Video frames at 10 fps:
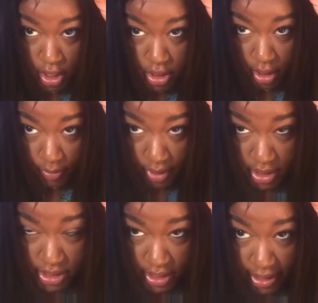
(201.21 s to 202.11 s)
So I want
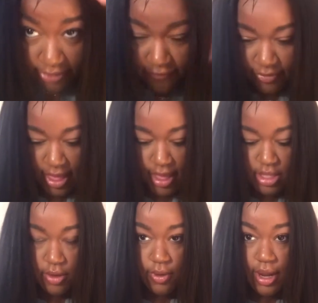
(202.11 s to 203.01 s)
it to lay flat.
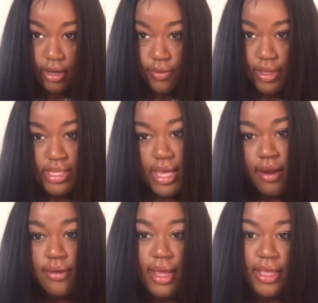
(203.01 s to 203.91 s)
So what I do is, I
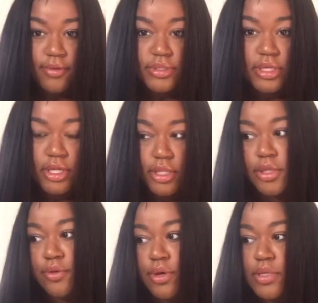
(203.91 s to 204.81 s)
don't like using
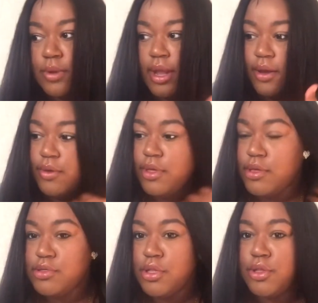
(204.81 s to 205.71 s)
glue, because when I do
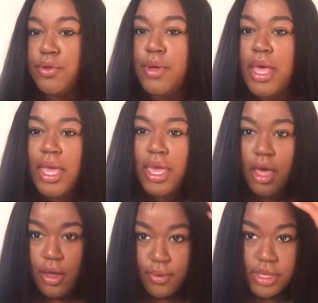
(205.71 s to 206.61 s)
use glue, it
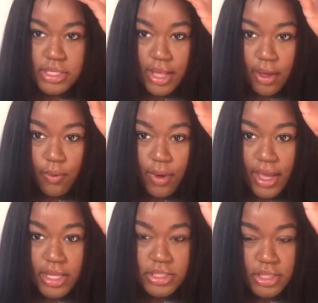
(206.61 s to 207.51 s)
always like
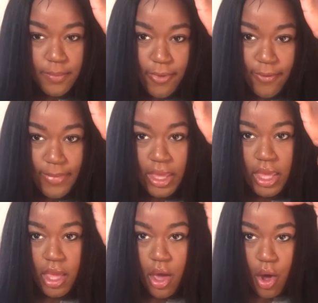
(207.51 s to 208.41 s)
whitens up on me,